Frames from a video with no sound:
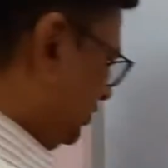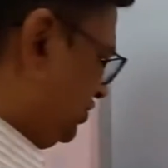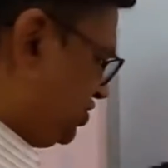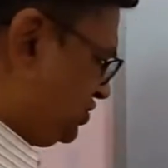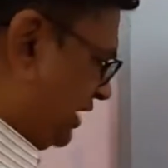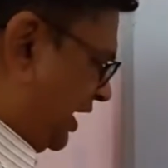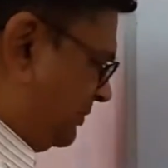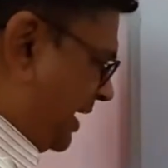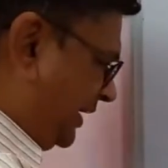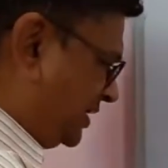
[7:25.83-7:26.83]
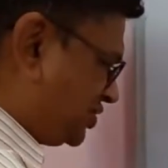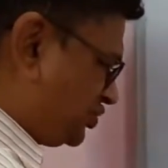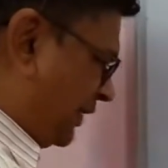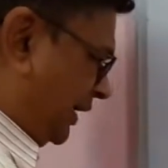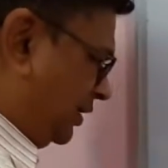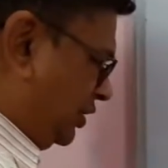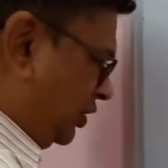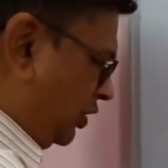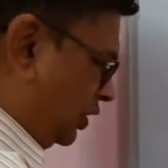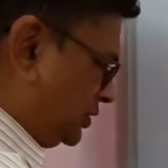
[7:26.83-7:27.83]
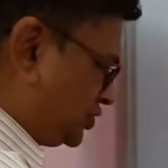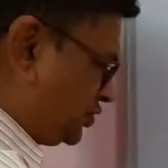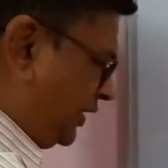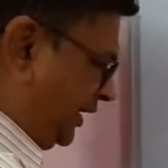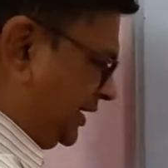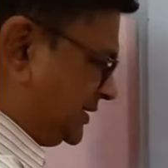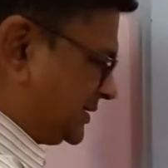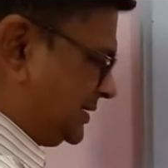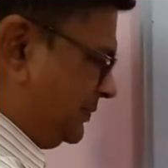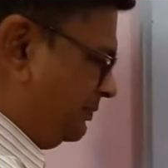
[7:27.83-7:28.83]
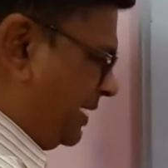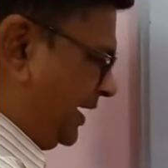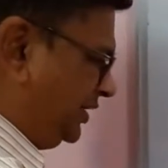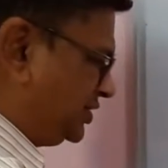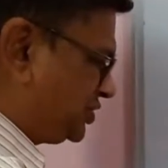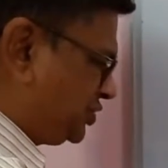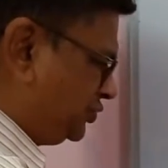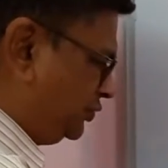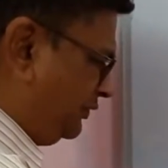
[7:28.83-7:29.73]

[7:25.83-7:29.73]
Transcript: this 10 minus 12 also it is minus 2,